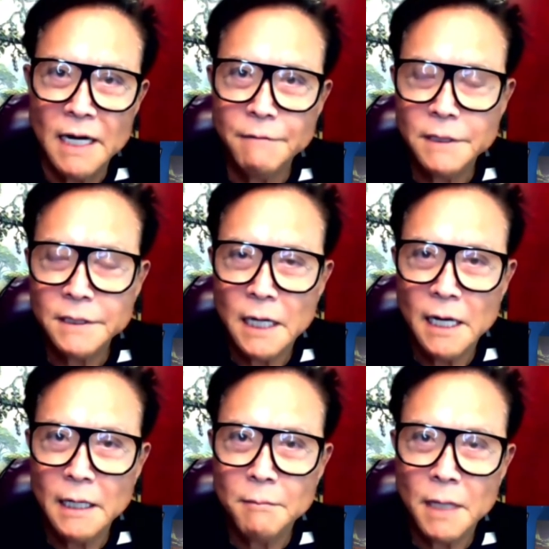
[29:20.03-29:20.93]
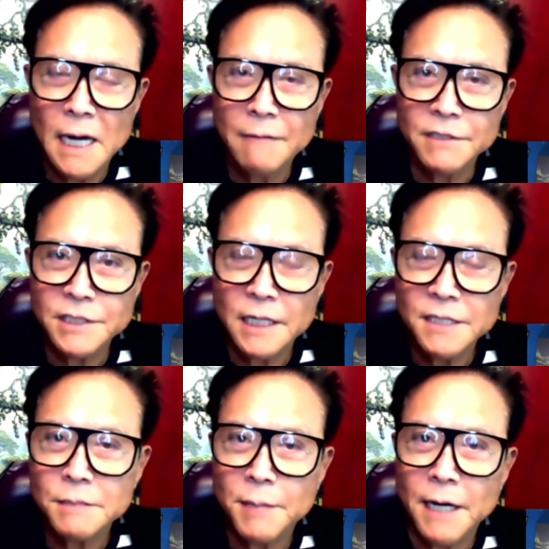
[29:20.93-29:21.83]
every time I have a chance
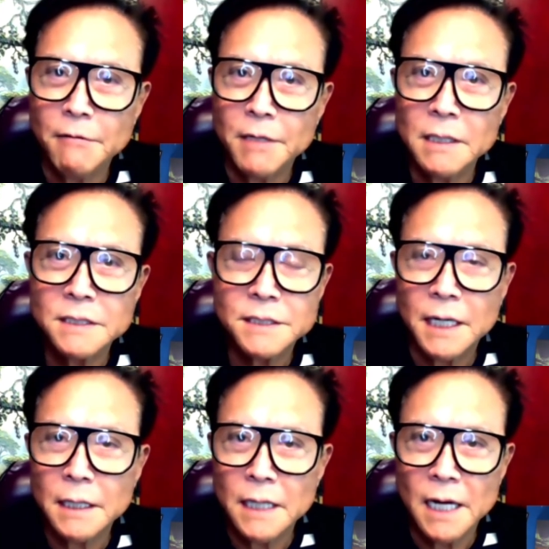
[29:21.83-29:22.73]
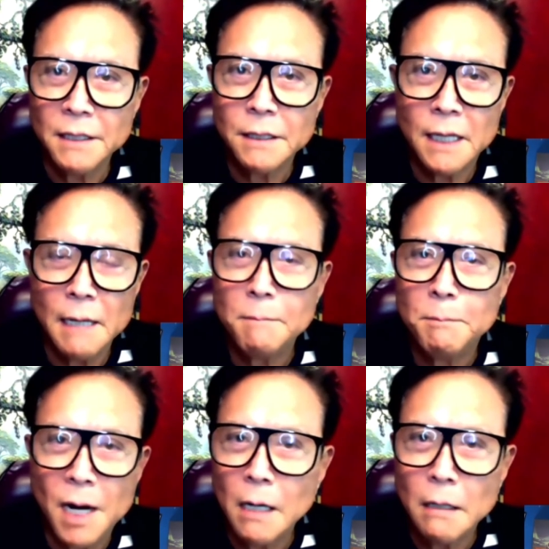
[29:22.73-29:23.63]
to buy real estate, I
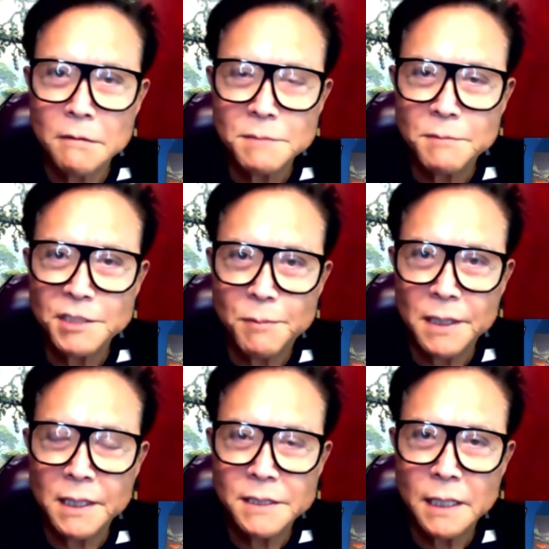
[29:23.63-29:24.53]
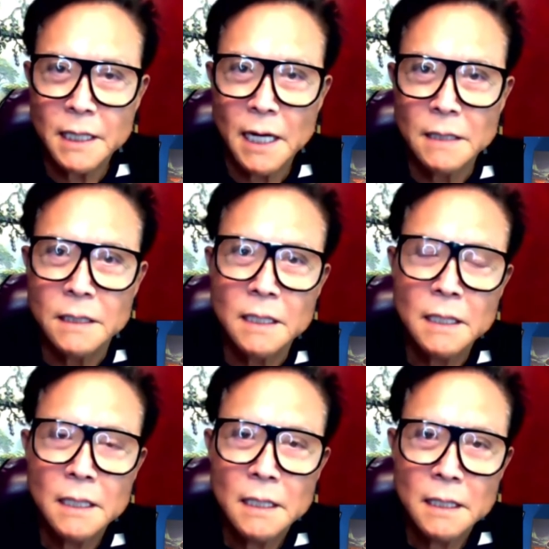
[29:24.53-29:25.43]
borrow as much money as I can.
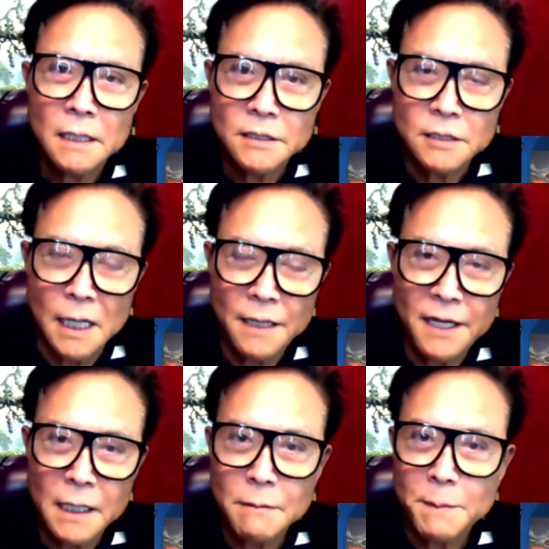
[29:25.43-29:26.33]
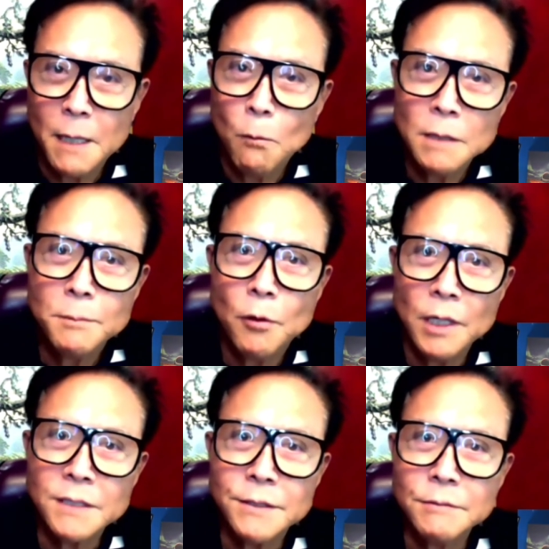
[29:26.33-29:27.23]
So I think I'm about
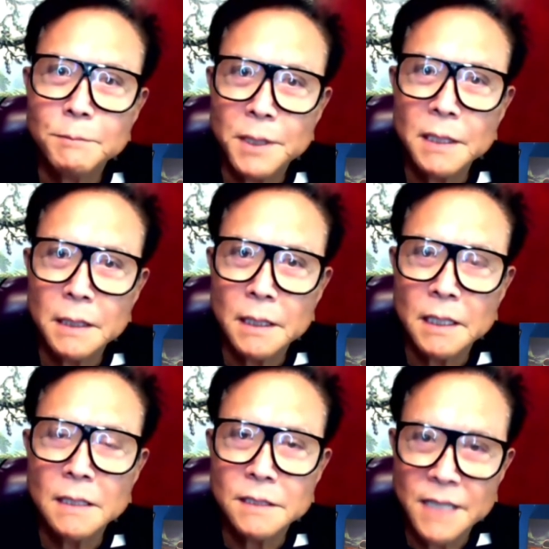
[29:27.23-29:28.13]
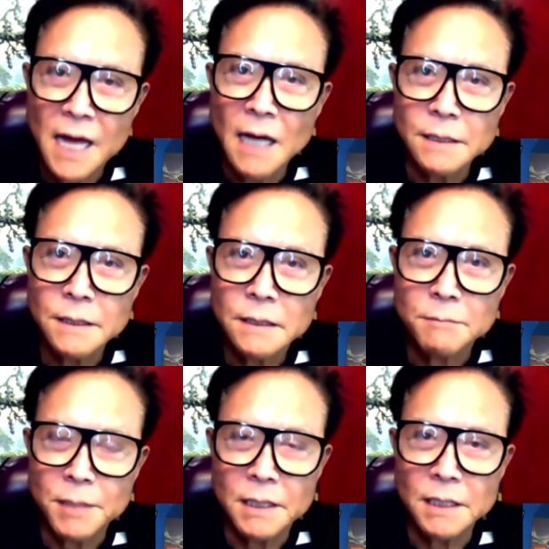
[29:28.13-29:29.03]
1.2 billion in debt
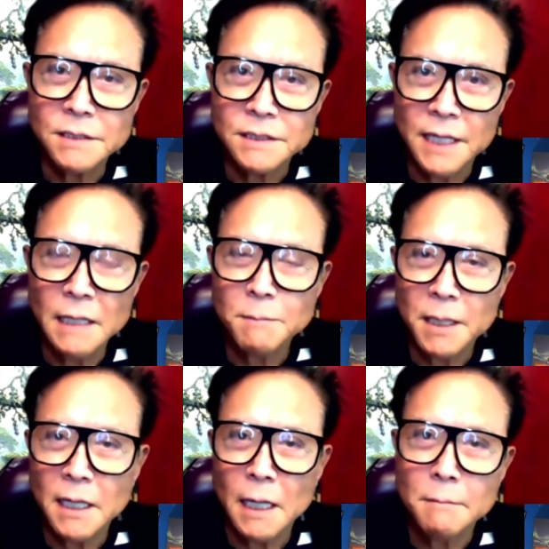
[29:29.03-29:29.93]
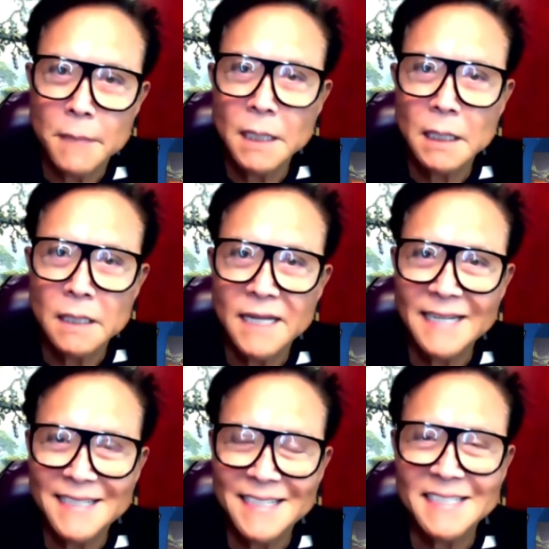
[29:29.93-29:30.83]
because debt became money in
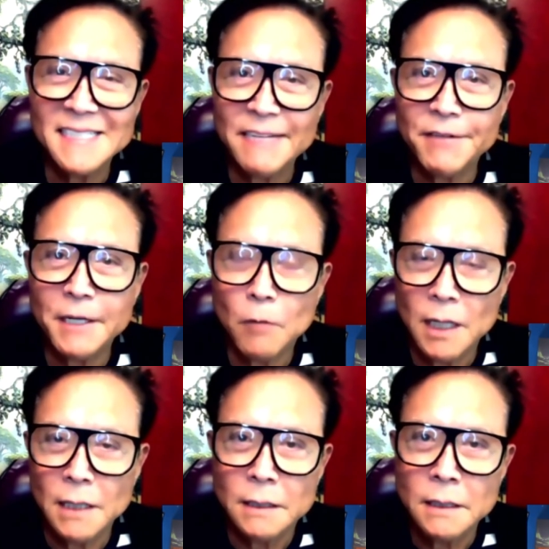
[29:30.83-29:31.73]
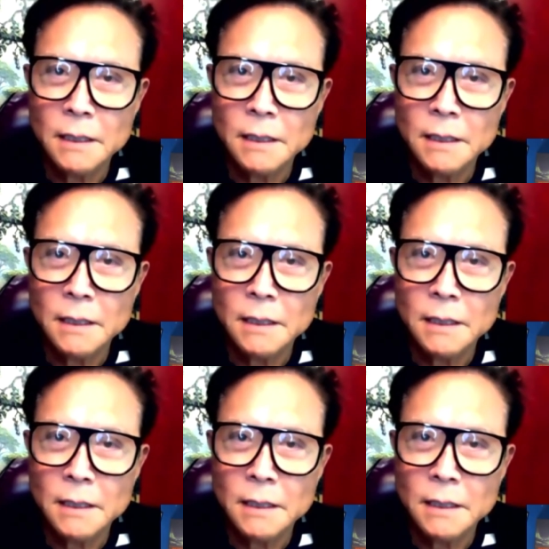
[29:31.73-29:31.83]
1971.